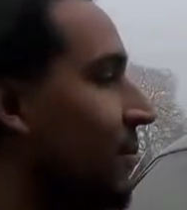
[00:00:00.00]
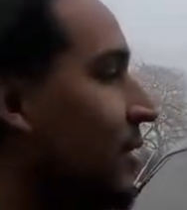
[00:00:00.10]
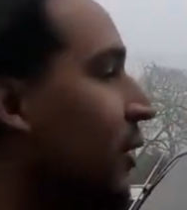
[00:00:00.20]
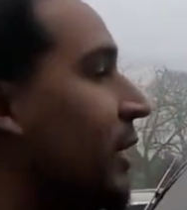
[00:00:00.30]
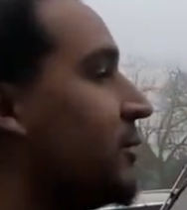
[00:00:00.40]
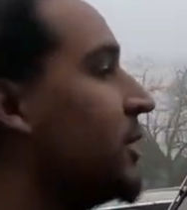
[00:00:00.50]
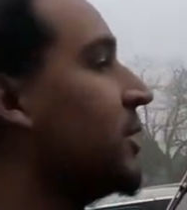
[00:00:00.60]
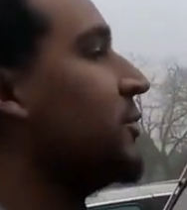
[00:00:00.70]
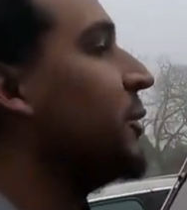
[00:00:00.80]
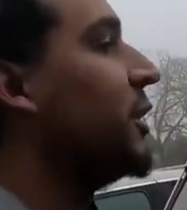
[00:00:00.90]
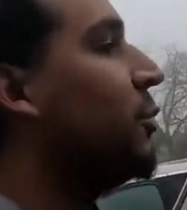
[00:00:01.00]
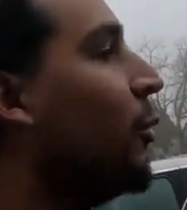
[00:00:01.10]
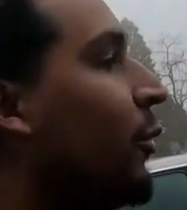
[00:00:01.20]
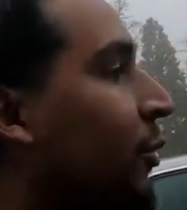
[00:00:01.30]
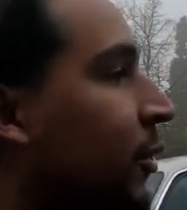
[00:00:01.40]
But no, it's really
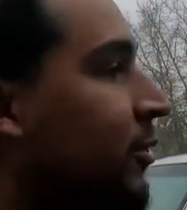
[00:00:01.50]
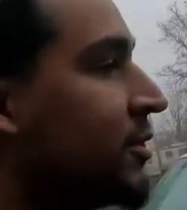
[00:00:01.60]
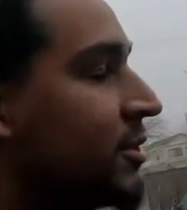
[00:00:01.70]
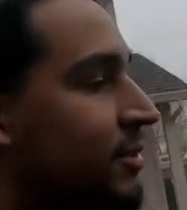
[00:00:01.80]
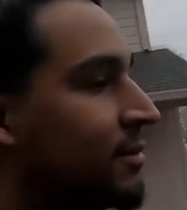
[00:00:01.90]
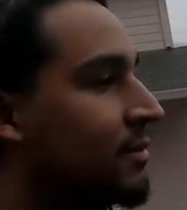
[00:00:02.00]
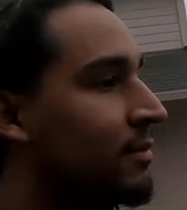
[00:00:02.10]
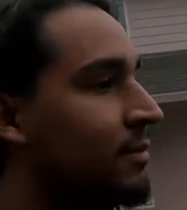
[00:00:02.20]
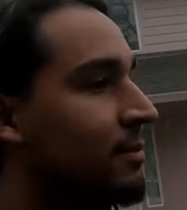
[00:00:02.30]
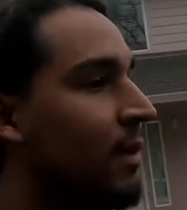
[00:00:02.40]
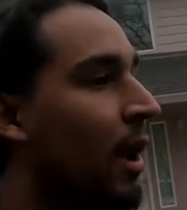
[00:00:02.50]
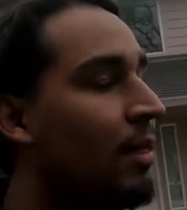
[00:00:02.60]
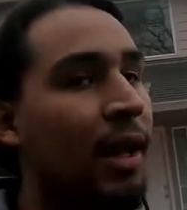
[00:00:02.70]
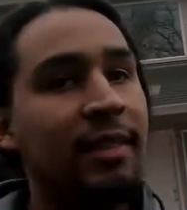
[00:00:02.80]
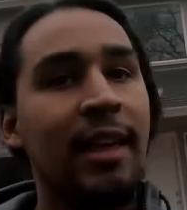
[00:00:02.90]
cool. There's a
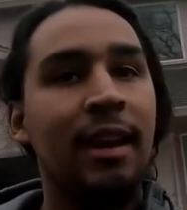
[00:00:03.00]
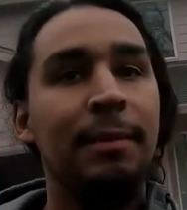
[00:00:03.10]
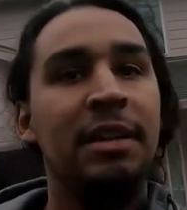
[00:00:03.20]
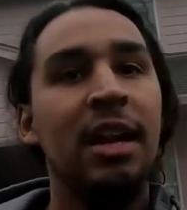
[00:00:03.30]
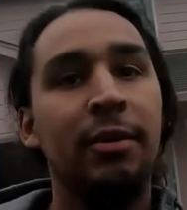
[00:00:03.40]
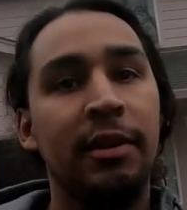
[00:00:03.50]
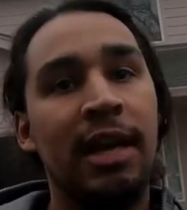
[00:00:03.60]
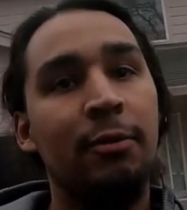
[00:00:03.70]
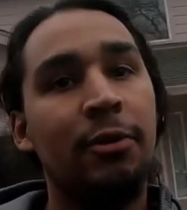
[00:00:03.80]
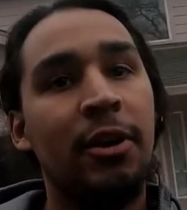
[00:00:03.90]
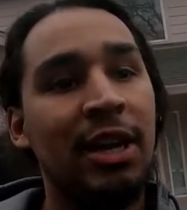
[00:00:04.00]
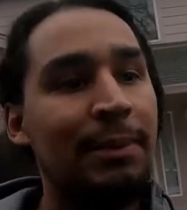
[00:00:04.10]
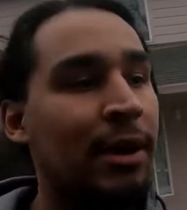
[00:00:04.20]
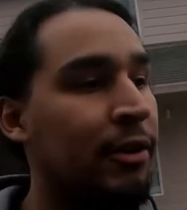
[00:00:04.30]
lot that could be done to it, like we were talking about